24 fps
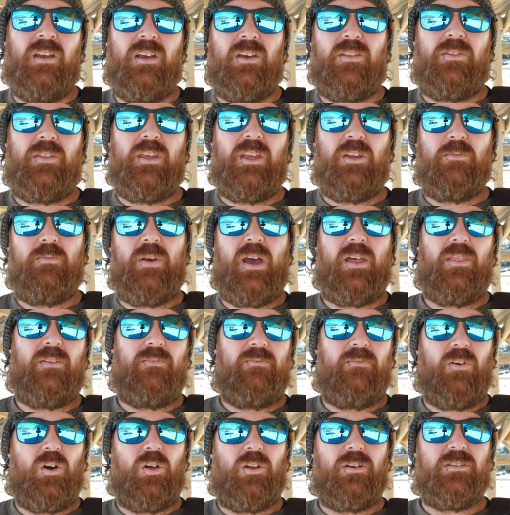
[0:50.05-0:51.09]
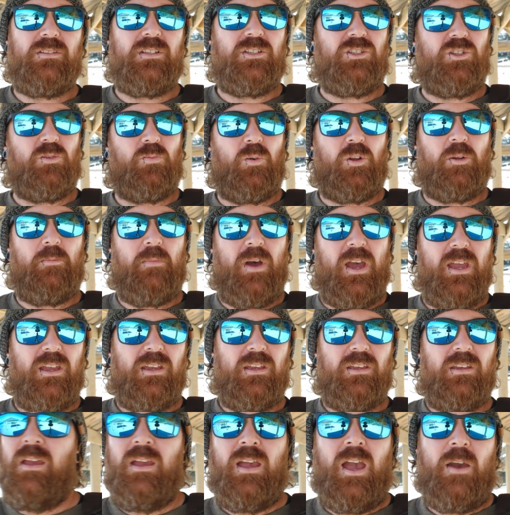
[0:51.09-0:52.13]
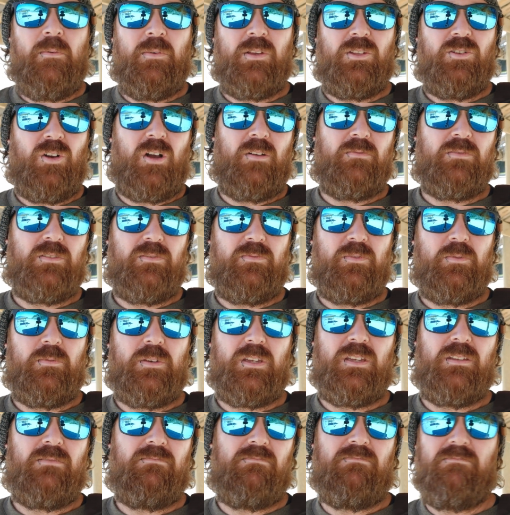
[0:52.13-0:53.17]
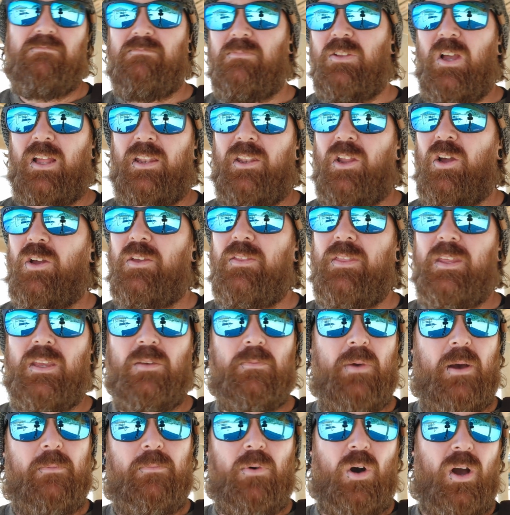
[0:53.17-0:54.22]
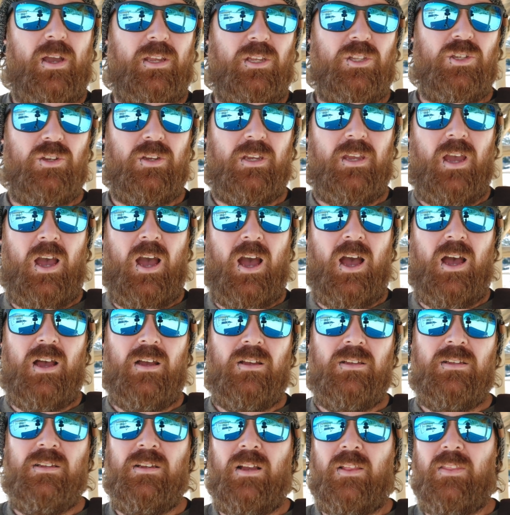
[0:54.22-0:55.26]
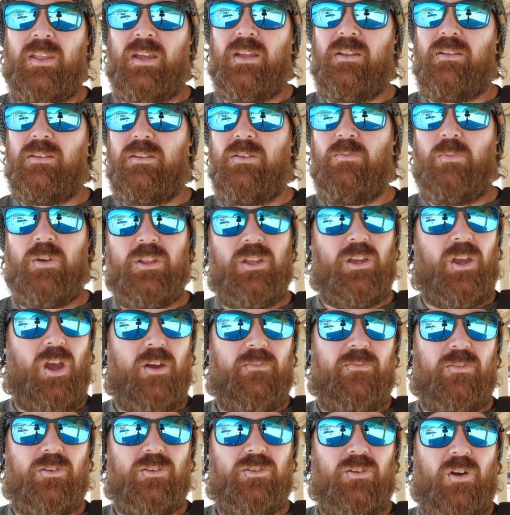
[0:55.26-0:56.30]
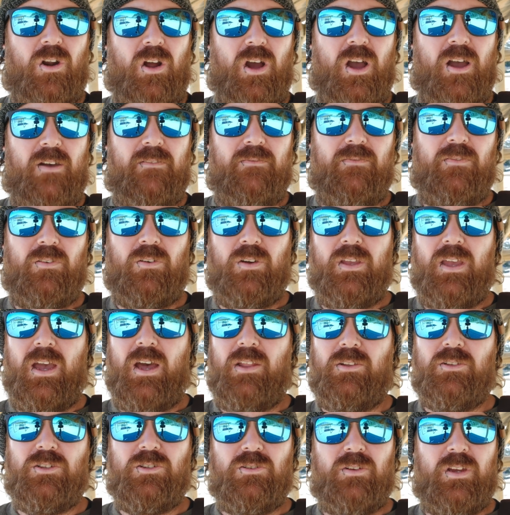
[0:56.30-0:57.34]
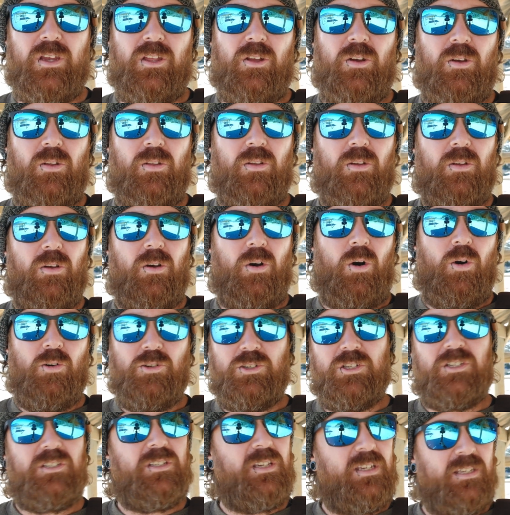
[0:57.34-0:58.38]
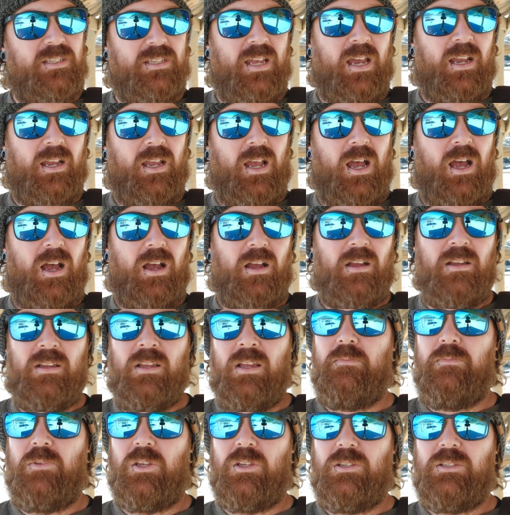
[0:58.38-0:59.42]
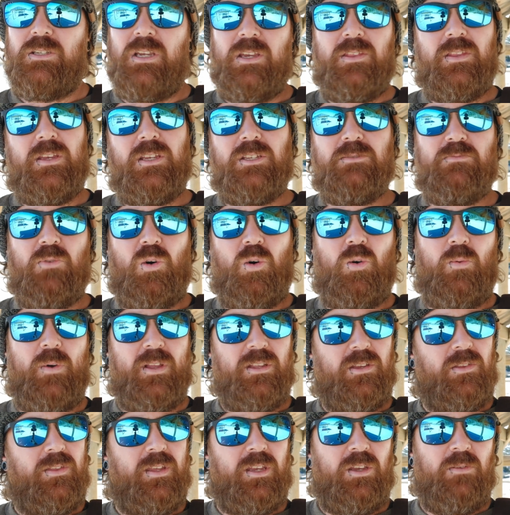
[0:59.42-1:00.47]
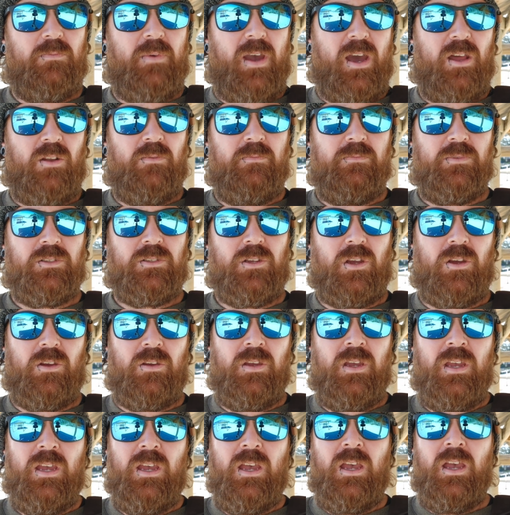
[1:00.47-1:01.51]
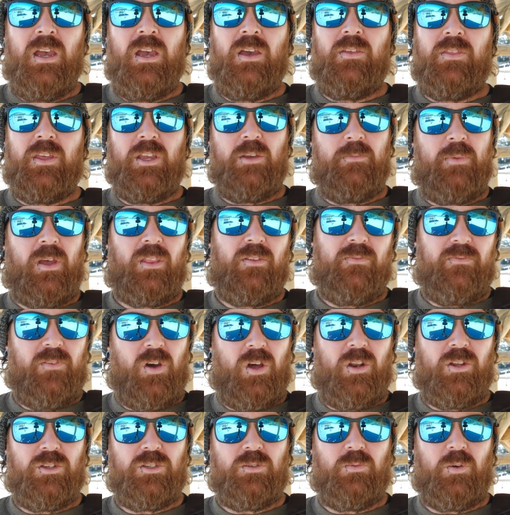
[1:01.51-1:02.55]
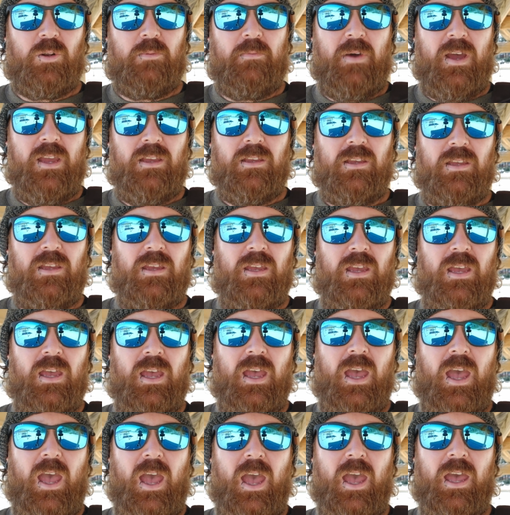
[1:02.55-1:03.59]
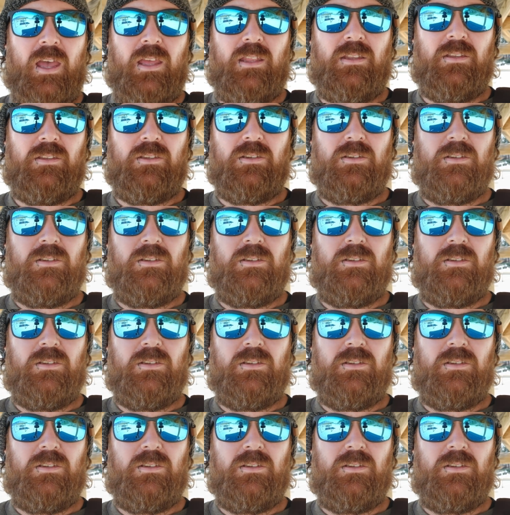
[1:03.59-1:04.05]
think about the photos that you want to make. How many times have you been, I don't know, thinking about buying a new car, and then when you go for a drive or you're out on the street, all you see is that car. You see things more when you think about them, so think about the photos you want to make and